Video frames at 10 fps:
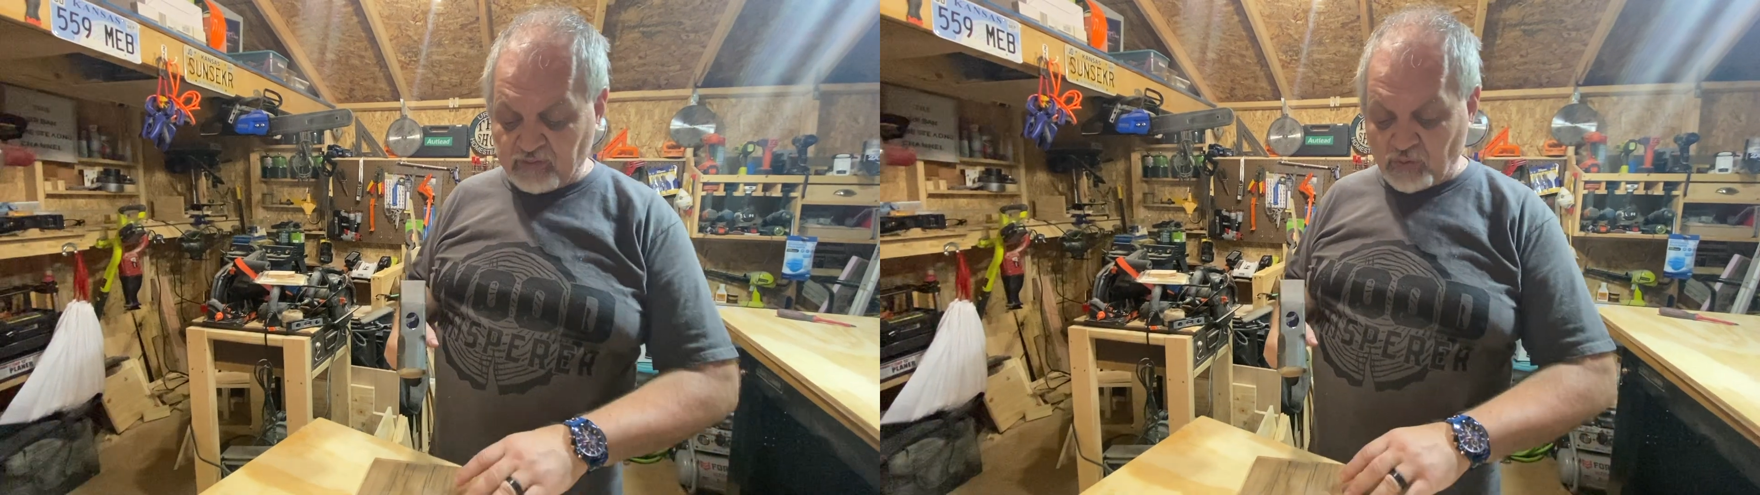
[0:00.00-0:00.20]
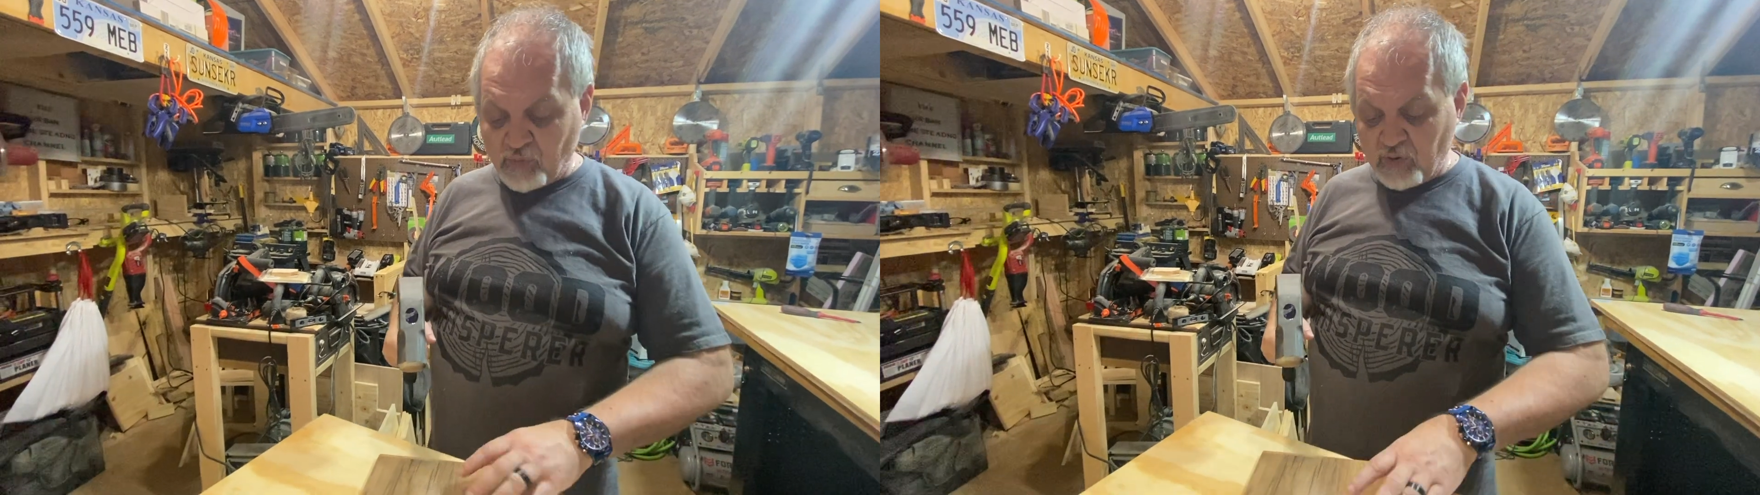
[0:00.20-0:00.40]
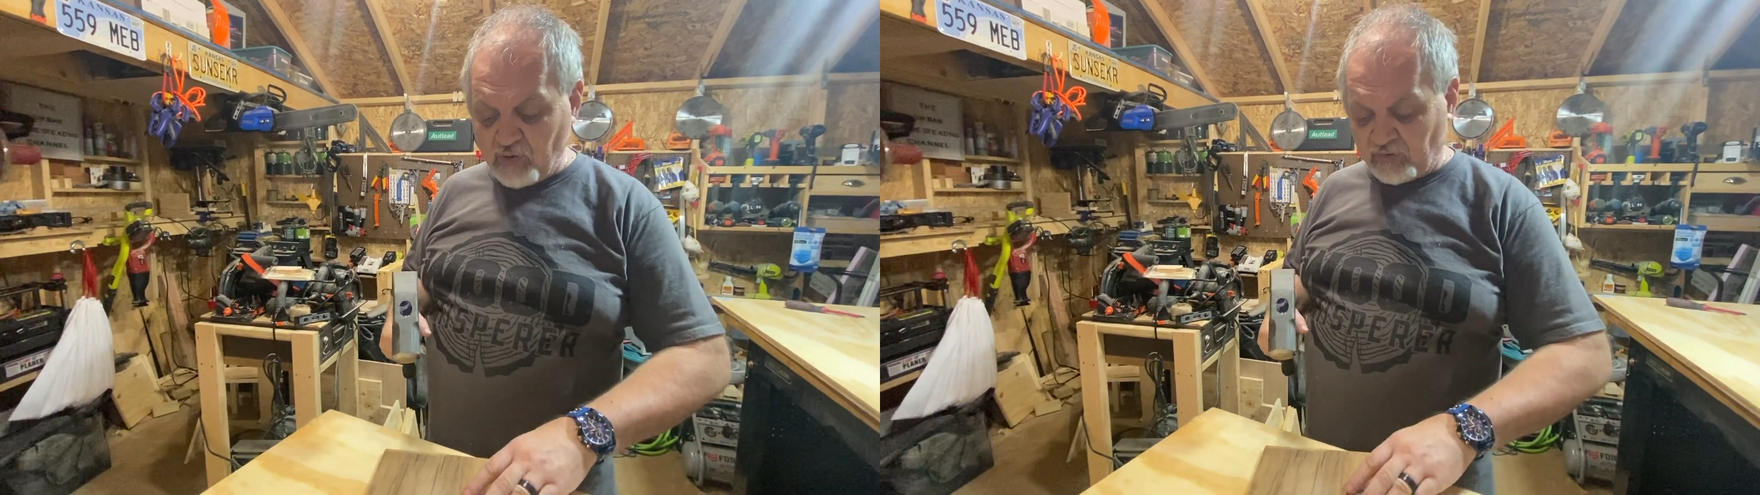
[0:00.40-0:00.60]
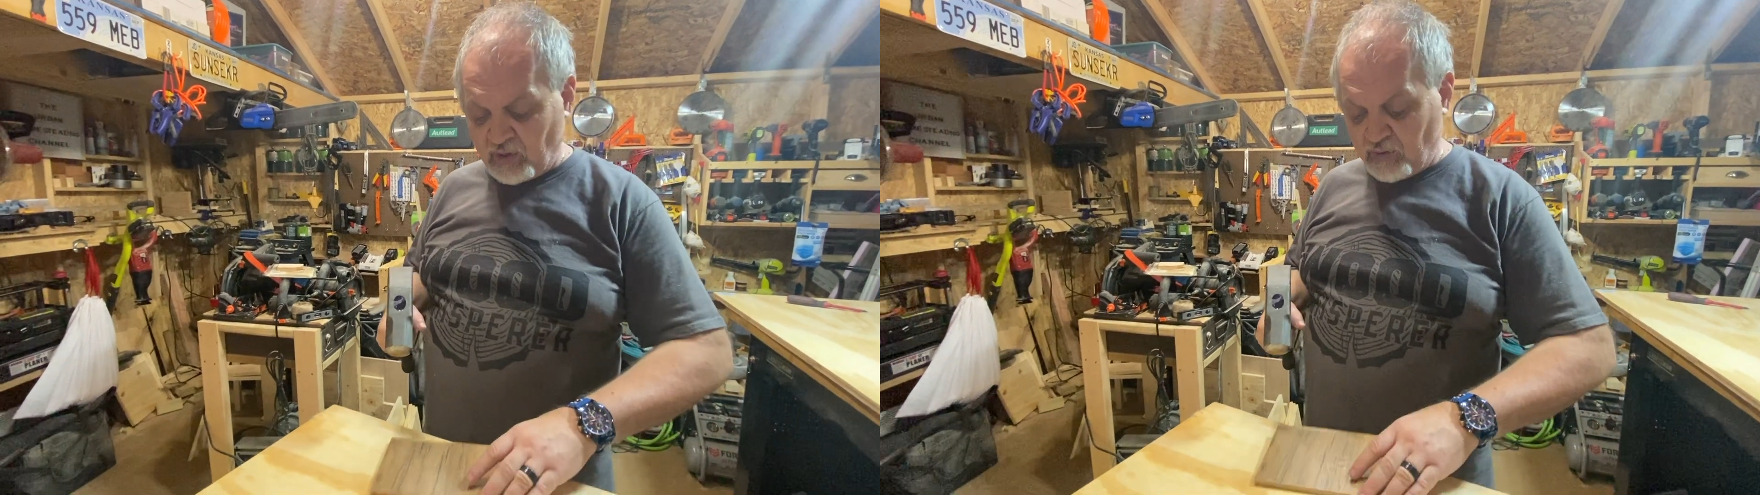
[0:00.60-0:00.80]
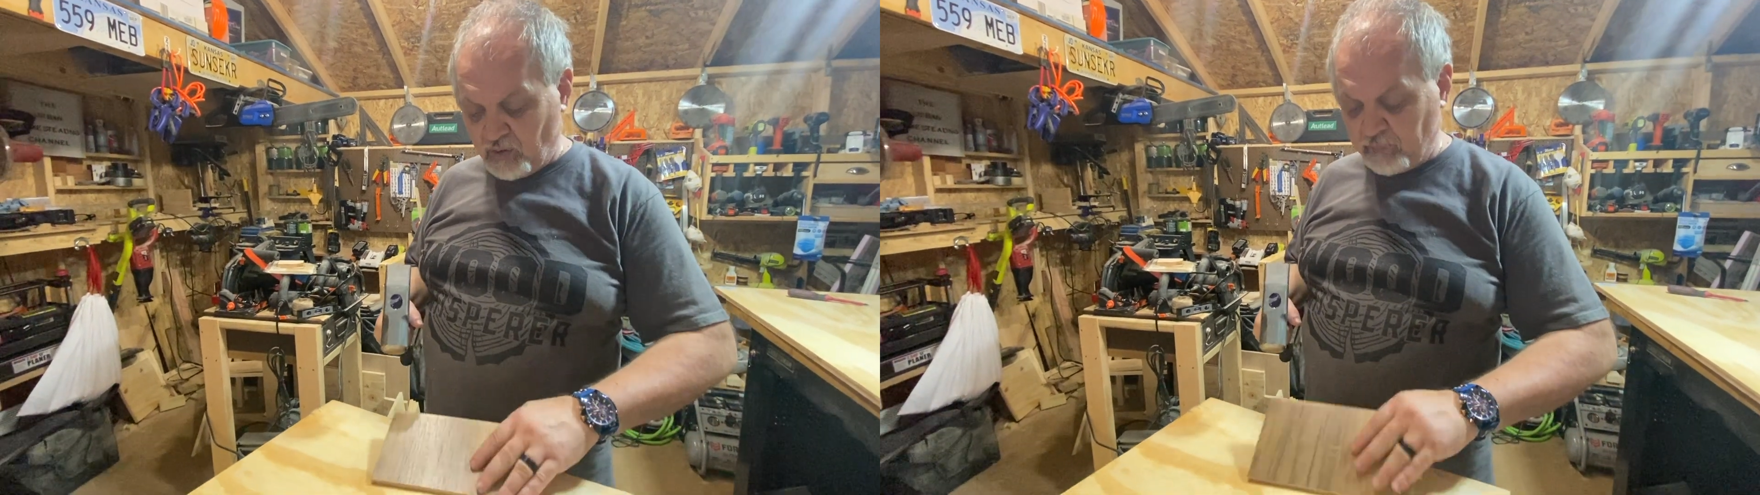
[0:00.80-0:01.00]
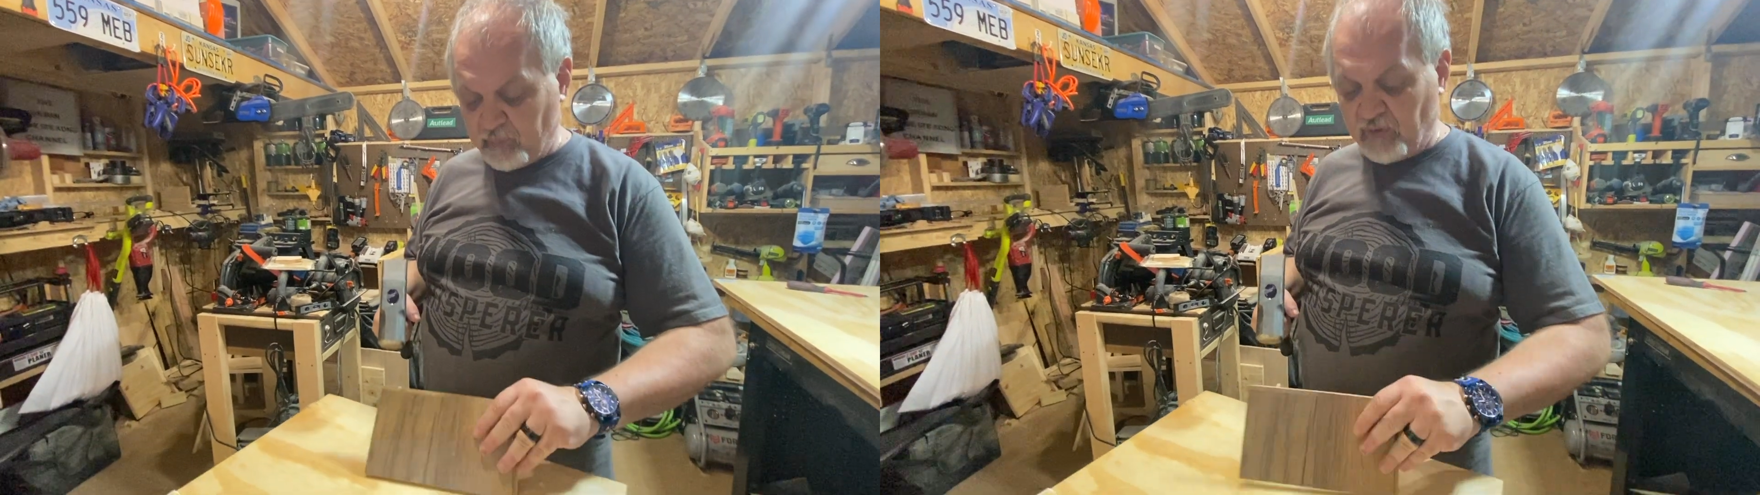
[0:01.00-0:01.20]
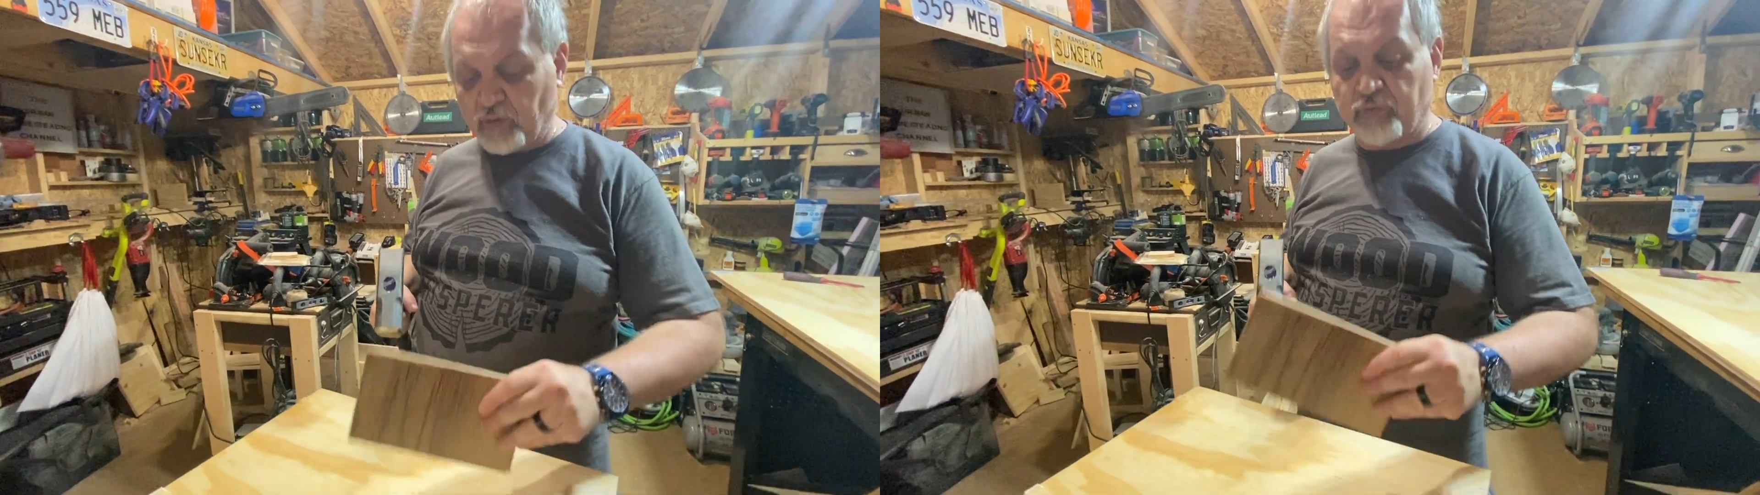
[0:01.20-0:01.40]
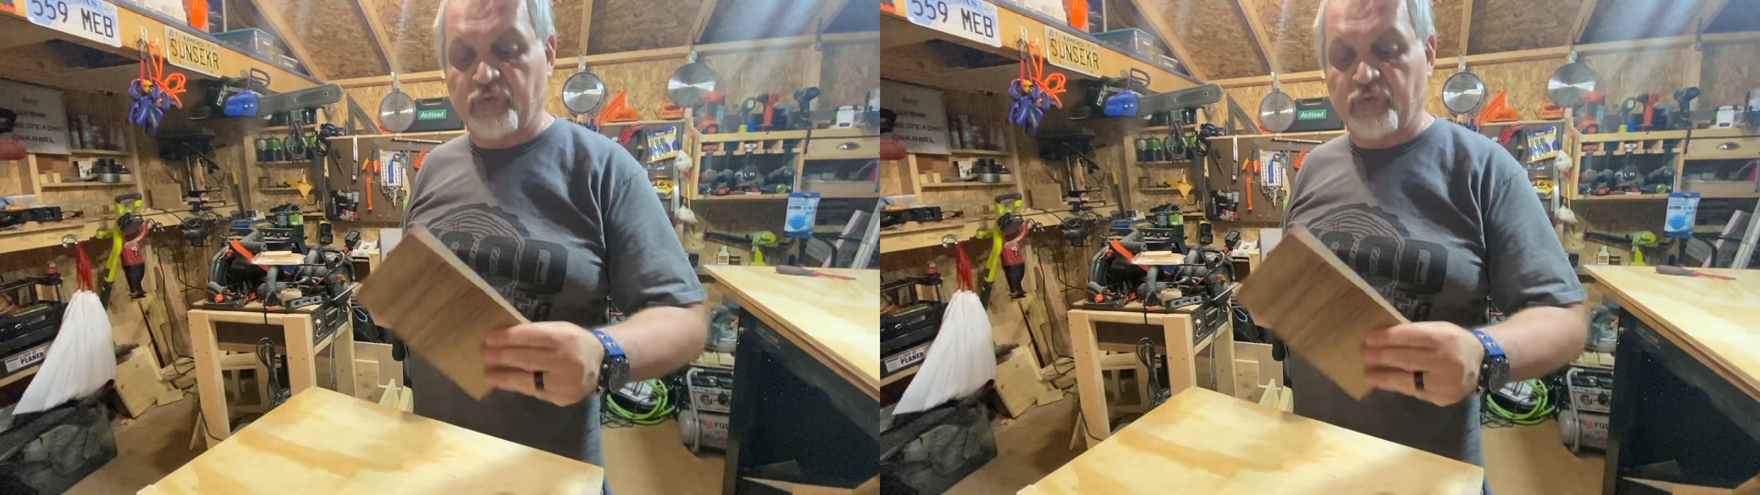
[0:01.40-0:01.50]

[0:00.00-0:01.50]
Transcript: so we use an old piece of